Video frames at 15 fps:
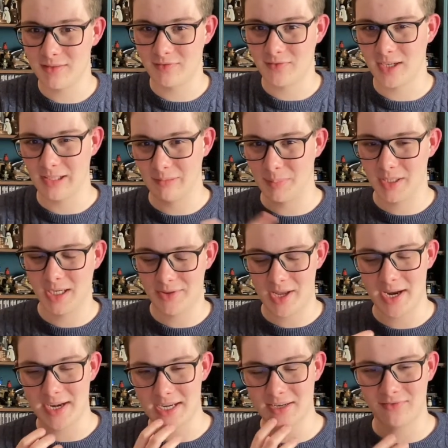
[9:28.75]
The final part that
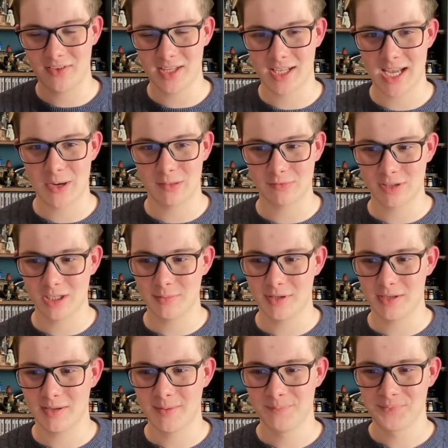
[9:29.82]
I needed for the K1
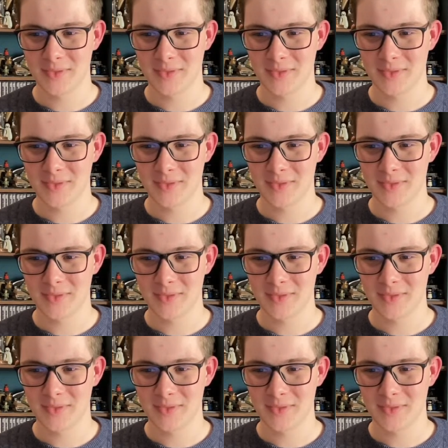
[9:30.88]
robot.